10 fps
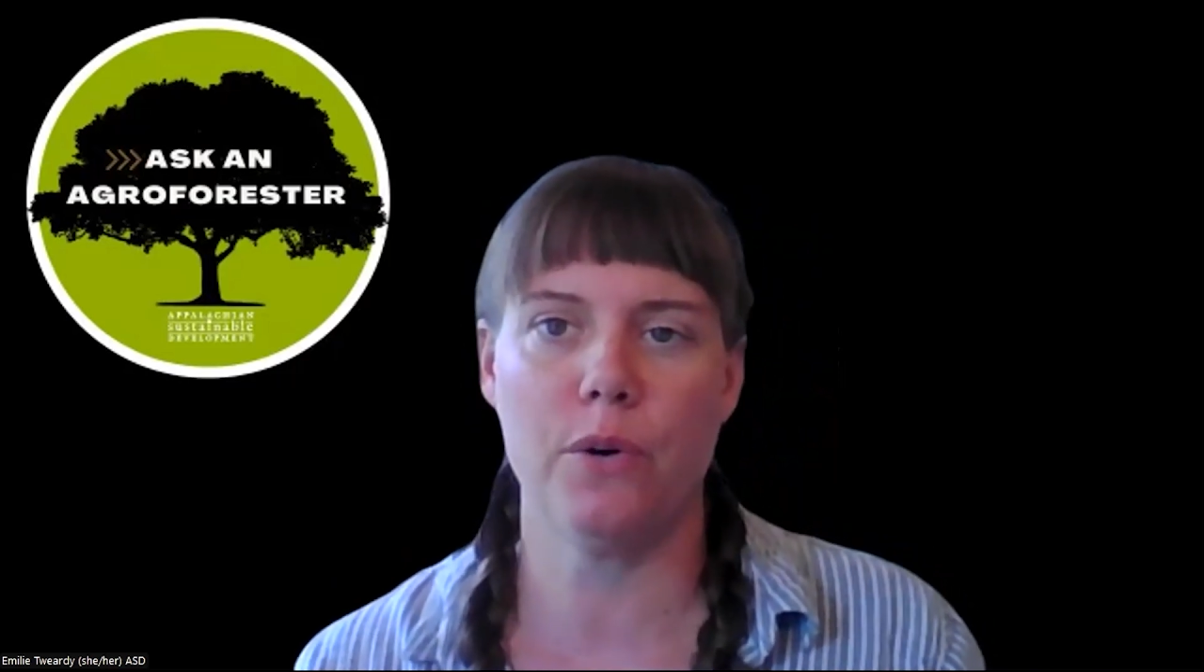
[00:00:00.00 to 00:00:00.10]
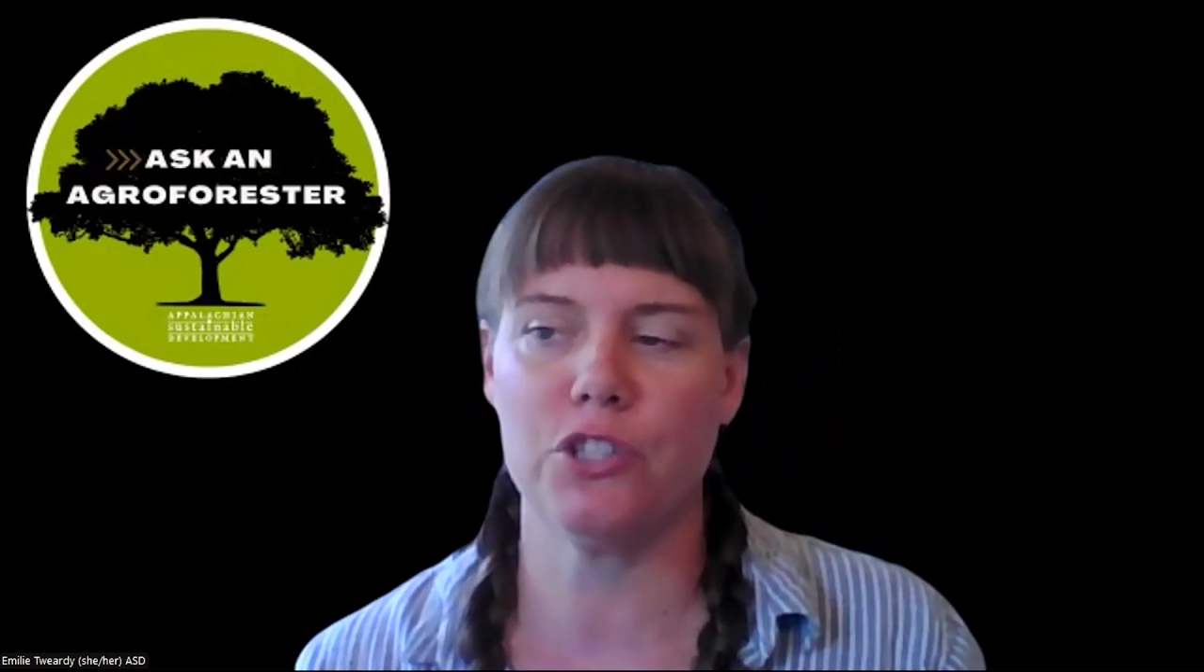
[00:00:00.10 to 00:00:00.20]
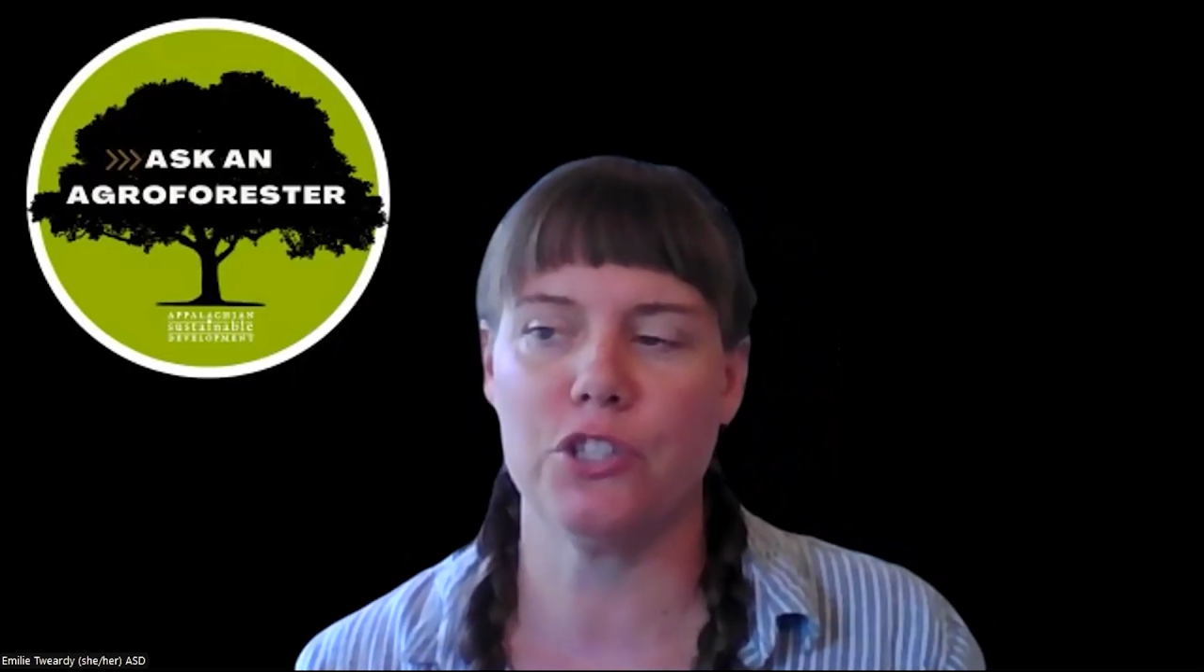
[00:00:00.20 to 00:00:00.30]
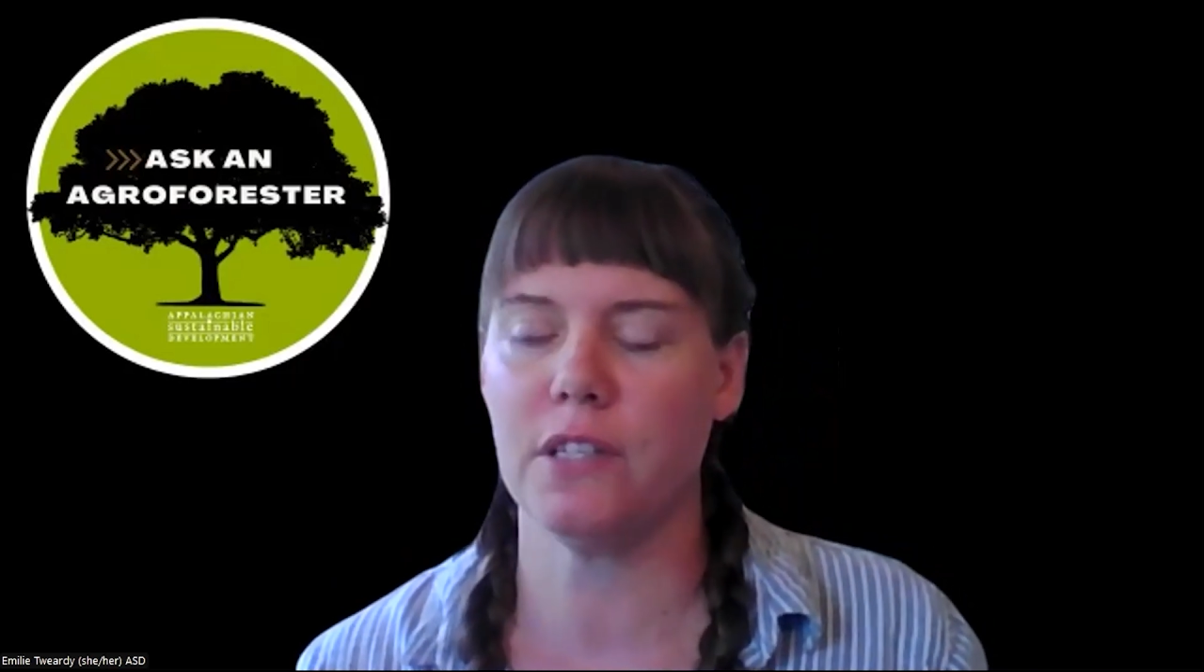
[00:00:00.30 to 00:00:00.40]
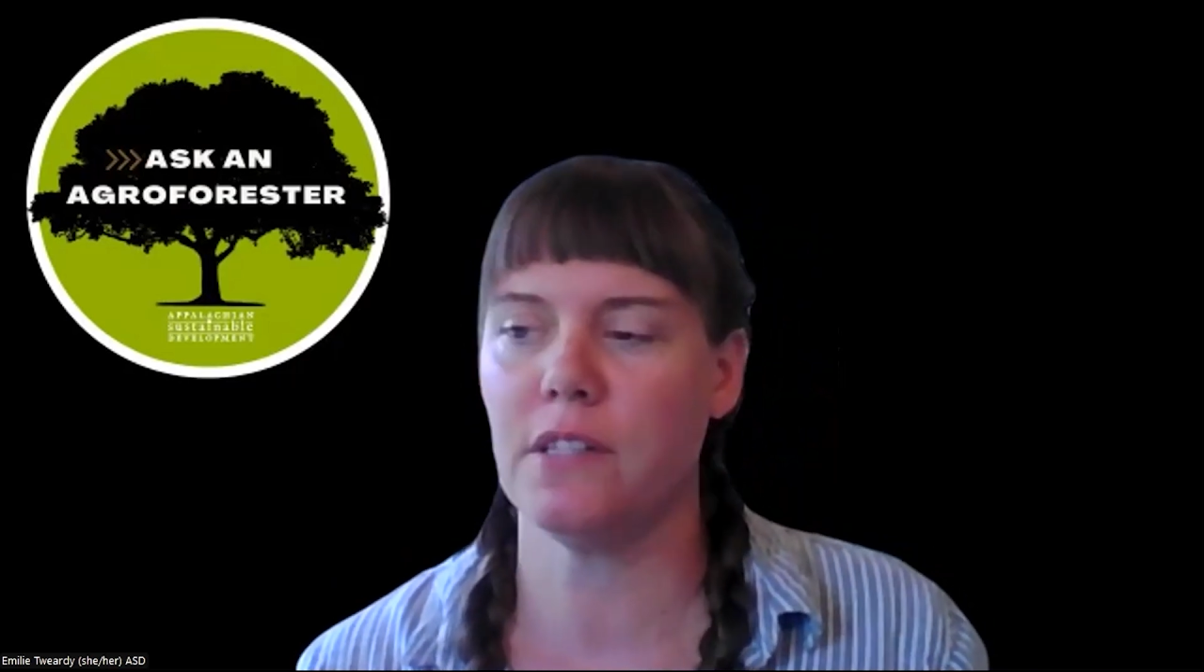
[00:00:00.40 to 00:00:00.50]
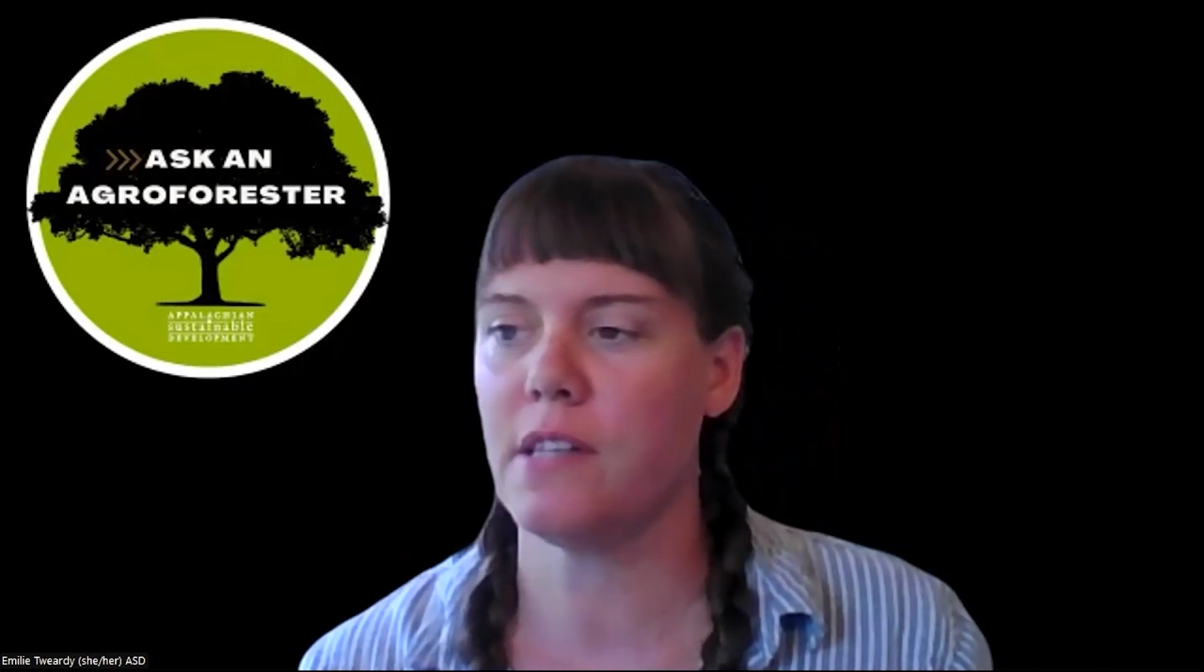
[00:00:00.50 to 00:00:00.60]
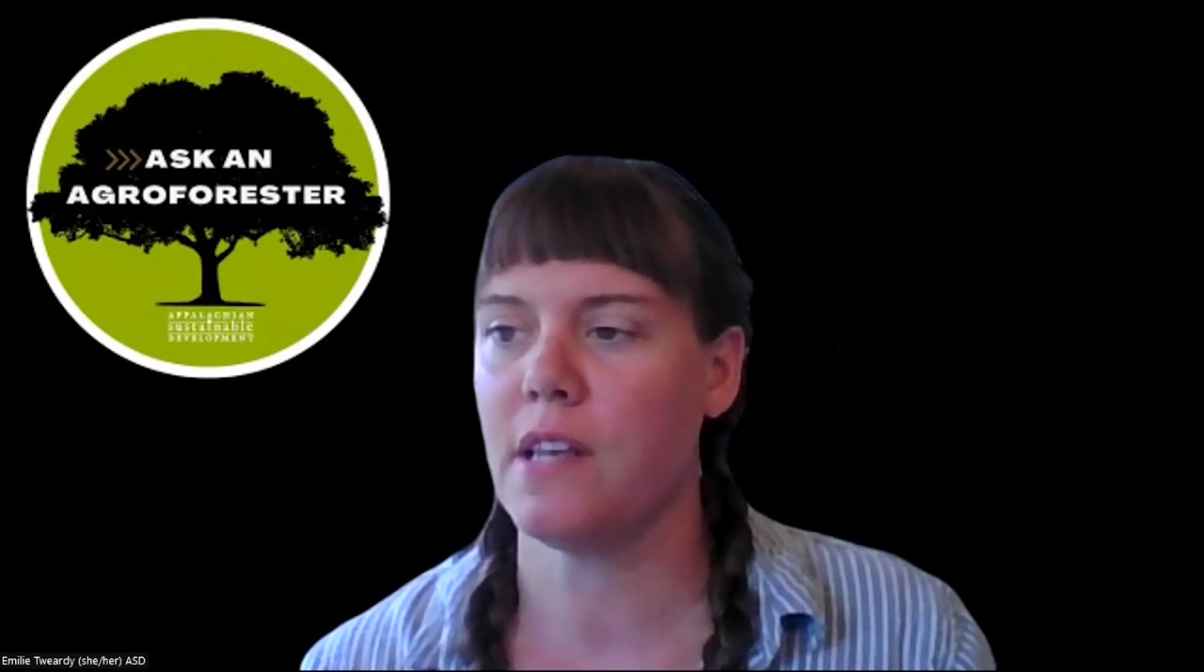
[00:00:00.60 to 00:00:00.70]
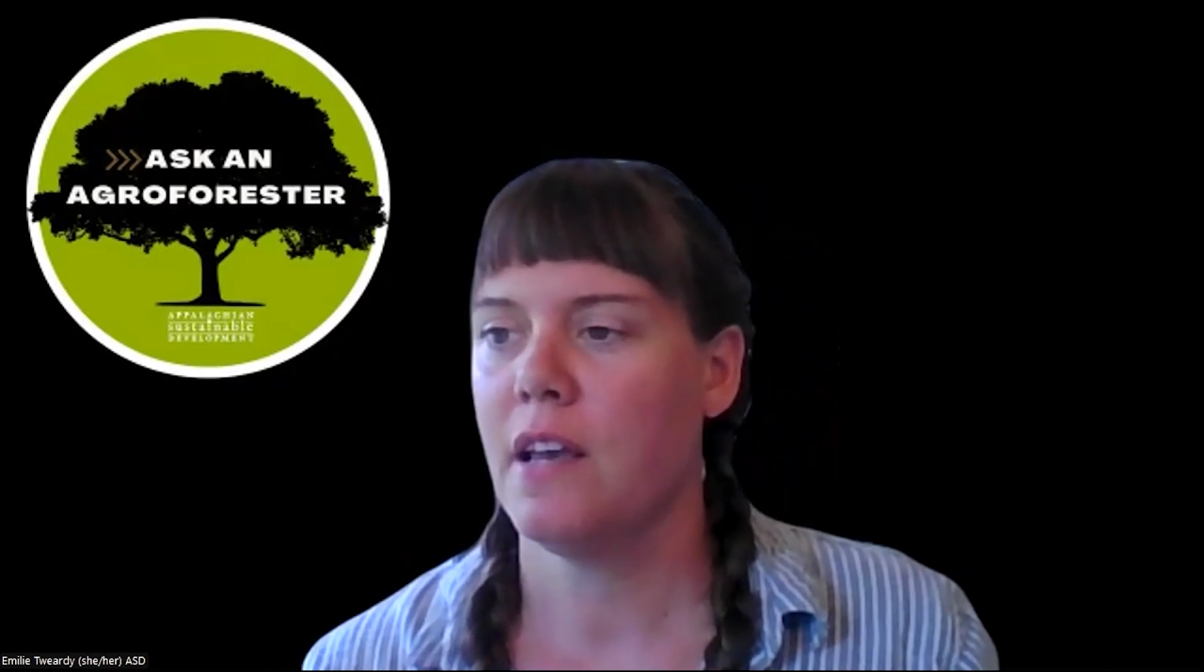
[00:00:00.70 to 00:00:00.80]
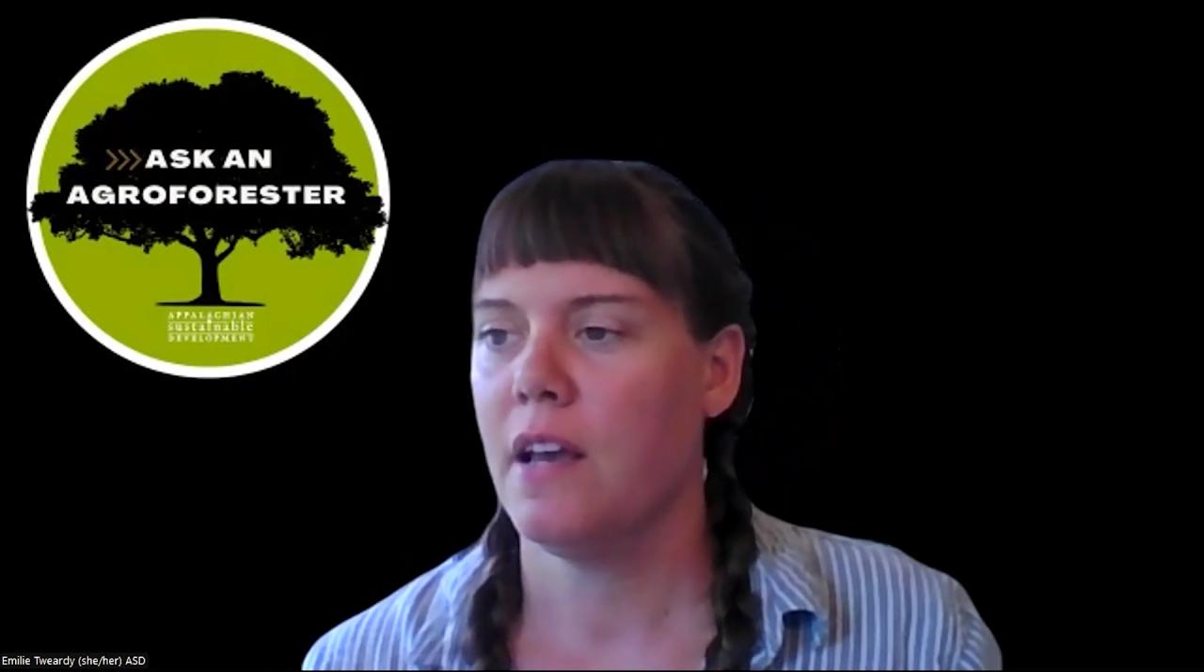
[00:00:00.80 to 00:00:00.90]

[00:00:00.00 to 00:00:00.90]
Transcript: questions.